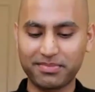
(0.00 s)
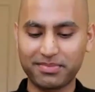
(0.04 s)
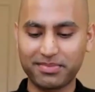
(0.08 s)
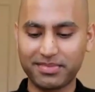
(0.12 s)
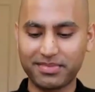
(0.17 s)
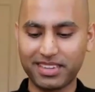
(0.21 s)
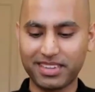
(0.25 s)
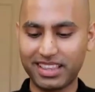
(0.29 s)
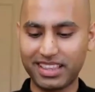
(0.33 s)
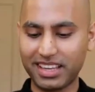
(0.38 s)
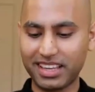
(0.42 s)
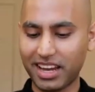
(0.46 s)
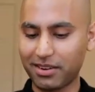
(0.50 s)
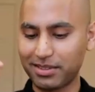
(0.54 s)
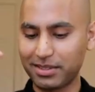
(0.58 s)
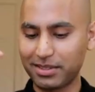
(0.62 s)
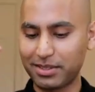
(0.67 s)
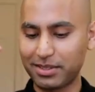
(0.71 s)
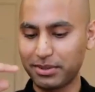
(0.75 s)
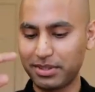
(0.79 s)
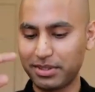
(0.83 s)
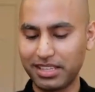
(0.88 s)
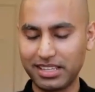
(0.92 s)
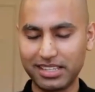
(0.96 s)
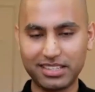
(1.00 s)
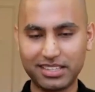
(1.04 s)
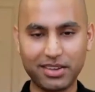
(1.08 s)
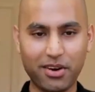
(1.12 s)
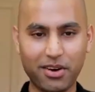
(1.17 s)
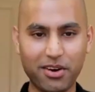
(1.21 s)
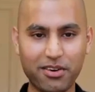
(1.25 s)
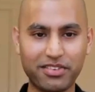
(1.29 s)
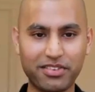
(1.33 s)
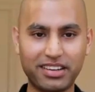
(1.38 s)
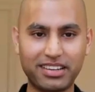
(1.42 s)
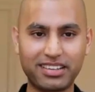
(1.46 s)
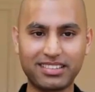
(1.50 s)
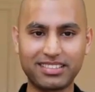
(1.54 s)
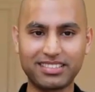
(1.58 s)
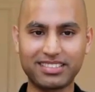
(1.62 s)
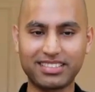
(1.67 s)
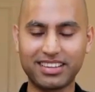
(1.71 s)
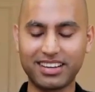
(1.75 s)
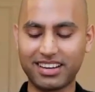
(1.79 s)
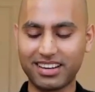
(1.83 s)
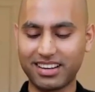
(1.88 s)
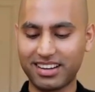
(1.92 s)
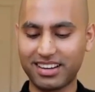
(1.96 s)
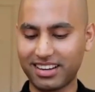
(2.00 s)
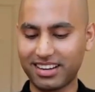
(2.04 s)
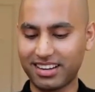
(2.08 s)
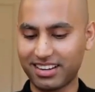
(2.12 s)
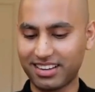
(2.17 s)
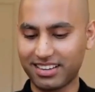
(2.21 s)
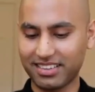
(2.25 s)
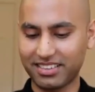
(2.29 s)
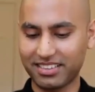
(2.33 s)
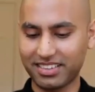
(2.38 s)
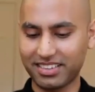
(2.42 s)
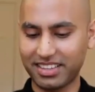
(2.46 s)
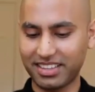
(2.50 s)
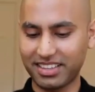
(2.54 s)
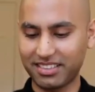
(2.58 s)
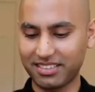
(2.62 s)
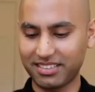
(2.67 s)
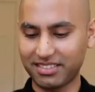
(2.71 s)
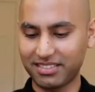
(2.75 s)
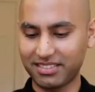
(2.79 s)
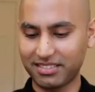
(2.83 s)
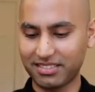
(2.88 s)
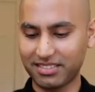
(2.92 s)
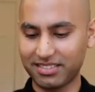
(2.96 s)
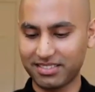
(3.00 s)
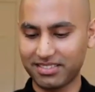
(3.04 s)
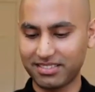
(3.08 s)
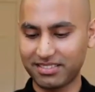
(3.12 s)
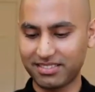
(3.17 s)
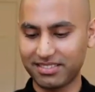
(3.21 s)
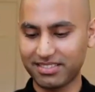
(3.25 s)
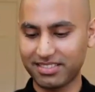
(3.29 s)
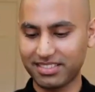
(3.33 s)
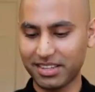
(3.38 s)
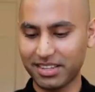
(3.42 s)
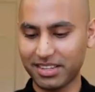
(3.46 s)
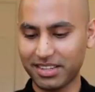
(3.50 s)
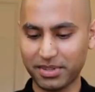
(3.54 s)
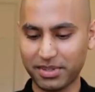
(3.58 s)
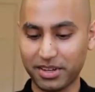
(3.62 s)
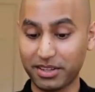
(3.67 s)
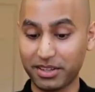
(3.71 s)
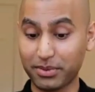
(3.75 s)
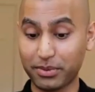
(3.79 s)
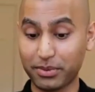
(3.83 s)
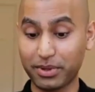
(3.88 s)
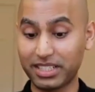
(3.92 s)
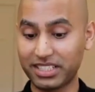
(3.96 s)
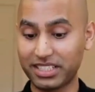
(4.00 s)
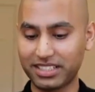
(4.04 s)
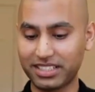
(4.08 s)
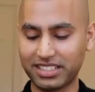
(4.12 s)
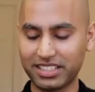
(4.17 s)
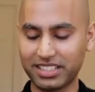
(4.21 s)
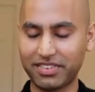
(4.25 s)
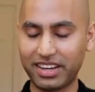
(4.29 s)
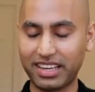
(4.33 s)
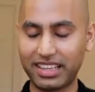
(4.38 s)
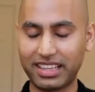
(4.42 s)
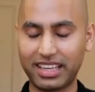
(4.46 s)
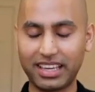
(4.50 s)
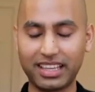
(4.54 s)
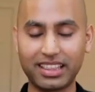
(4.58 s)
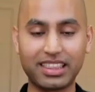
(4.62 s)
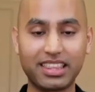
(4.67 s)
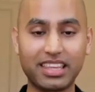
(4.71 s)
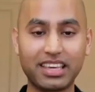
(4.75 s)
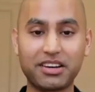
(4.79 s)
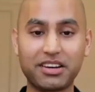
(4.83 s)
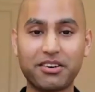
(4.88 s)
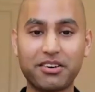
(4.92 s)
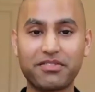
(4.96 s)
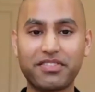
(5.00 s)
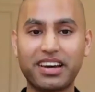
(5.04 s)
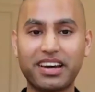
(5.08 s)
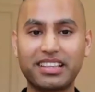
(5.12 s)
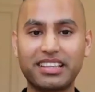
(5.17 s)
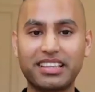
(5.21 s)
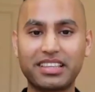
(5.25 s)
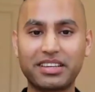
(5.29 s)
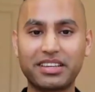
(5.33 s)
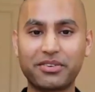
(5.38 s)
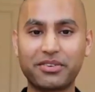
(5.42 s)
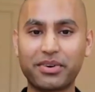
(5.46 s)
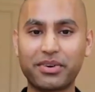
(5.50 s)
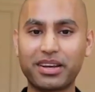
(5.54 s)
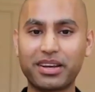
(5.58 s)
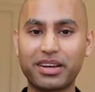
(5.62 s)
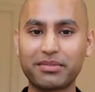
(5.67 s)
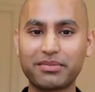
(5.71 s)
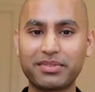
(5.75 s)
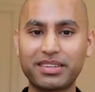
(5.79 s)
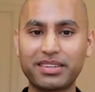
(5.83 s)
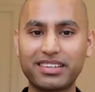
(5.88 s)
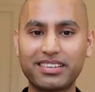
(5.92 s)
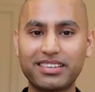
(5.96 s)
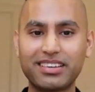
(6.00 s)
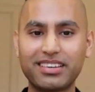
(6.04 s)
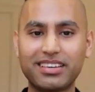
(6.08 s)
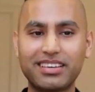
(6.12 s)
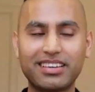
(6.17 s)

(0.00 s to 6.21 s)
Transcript: I think I'll do this often in subsequent questions if I can think of anything relevant.